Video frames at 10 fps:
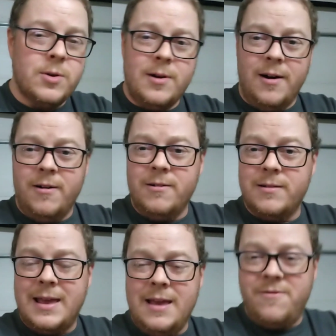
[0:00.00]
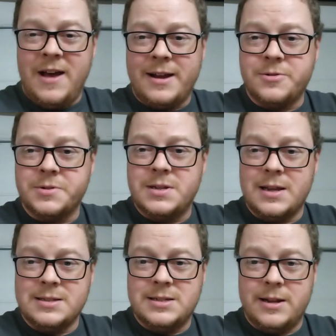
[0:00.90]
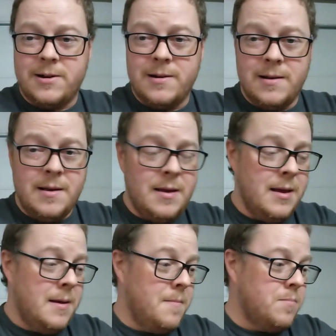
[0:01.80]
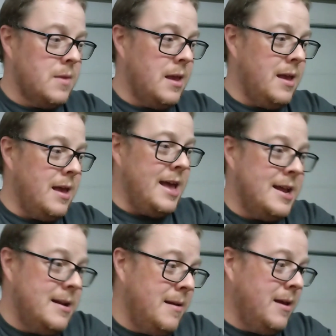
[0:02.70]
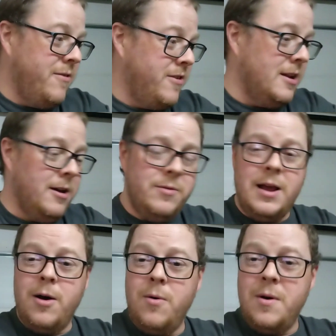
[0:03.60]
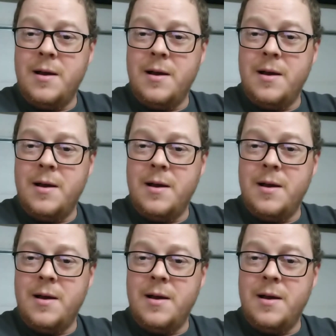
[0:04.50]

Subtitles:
are all key factors to consider. And if you don't know,